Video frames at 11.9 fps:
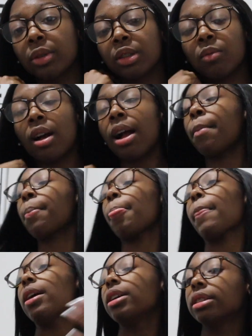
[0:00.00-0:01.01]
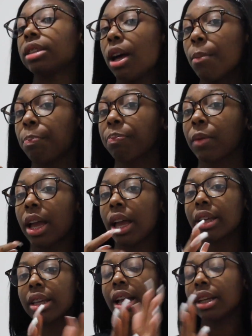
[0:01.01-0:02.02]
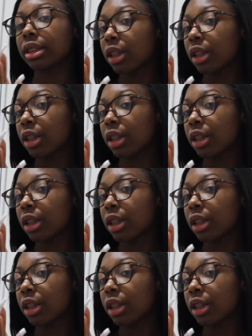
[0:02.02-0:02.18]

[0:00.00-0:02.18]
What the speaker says: reason why. So yeah,